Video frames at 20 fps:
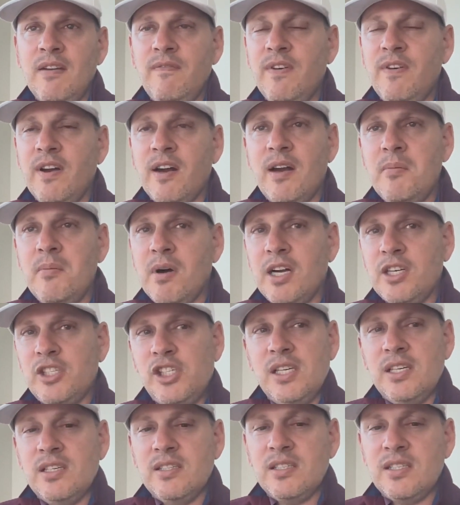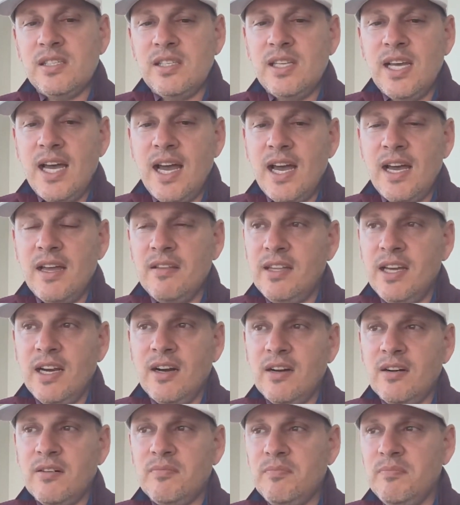it very much is that
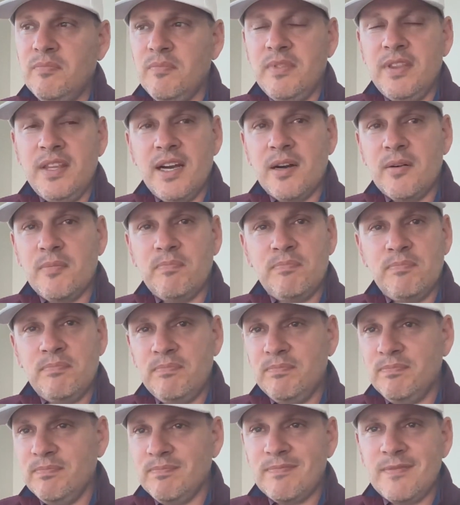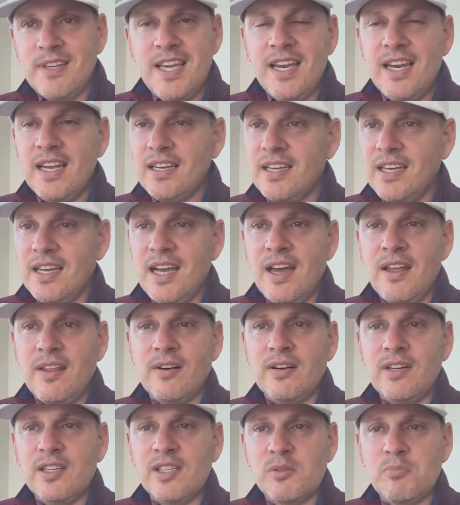they're getting
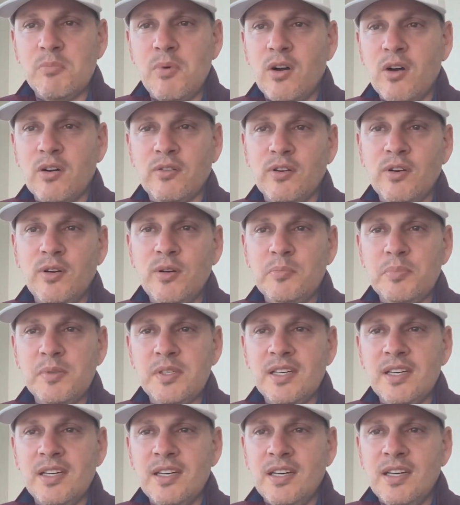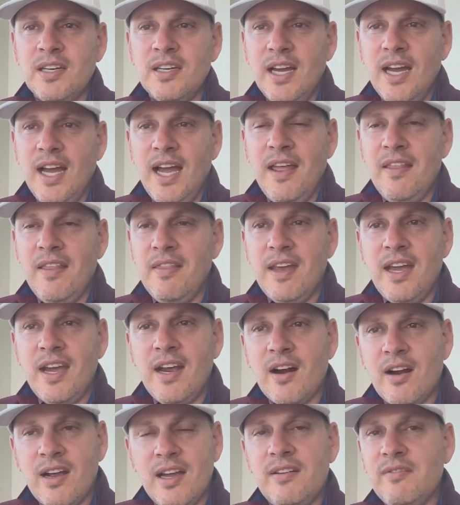together in small groups and
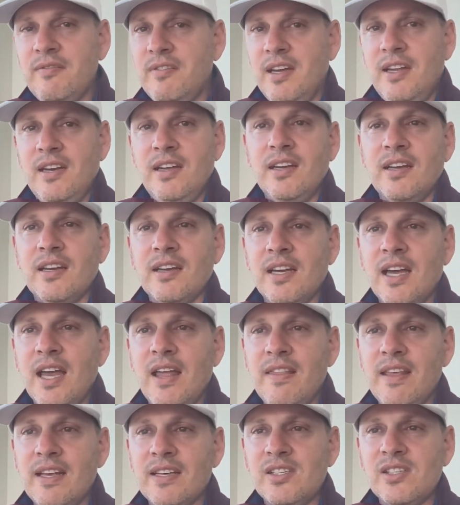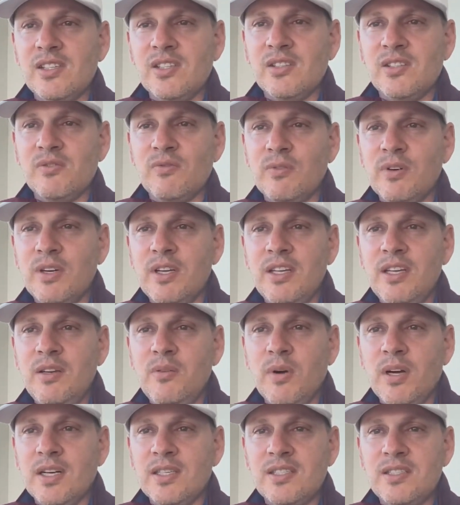they are innovating. And this is really
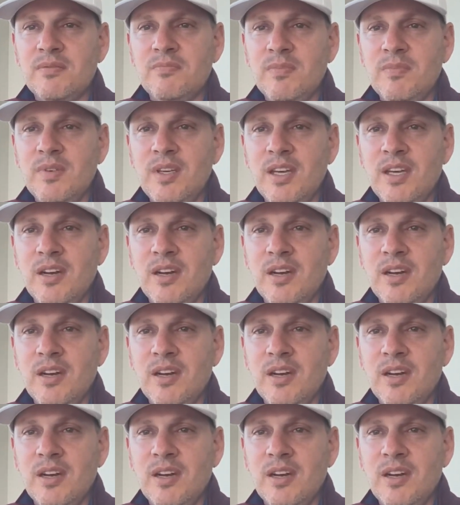what's,